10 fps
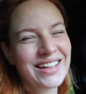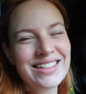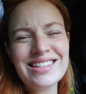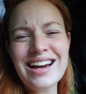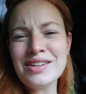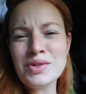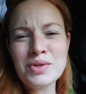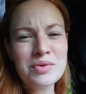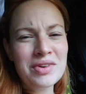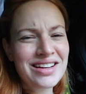it's not
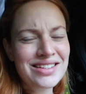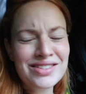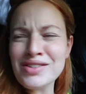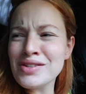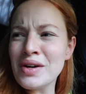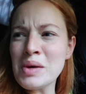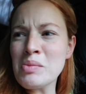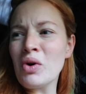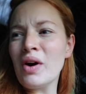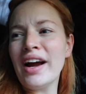doing what it needs to do
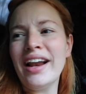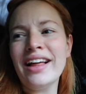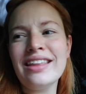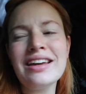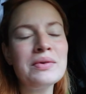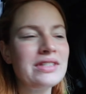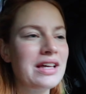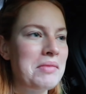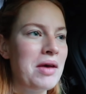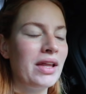anymore. And I think it was
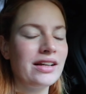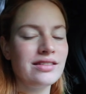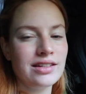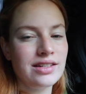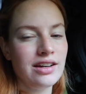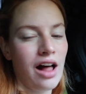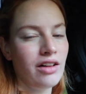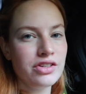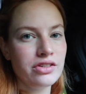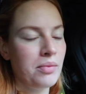like maybe like $16
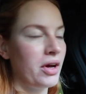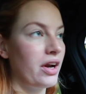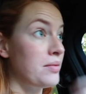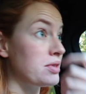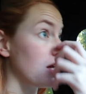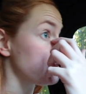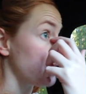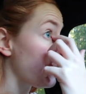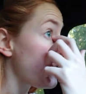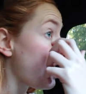or something on Amazon.
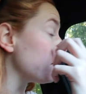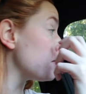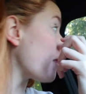So I'm gonna